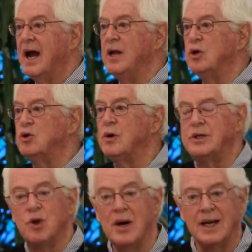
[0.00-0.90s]
and you do it
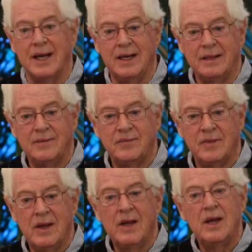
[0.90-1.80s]
jointly.
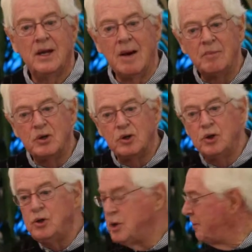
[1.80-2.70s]
Number
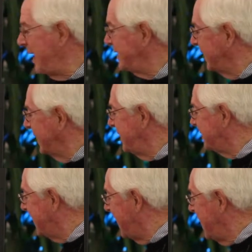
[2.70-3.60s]
2, you basically
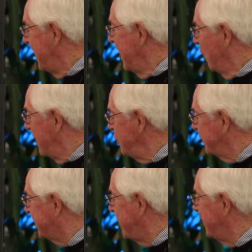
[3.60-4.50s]
say, when you
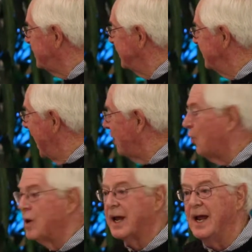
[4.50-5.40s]
say this is not
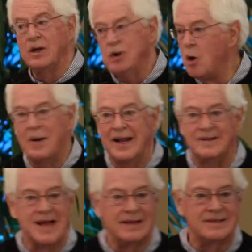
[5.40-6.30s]
working, nobody
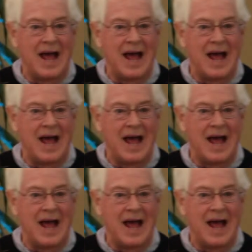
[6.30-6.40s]
says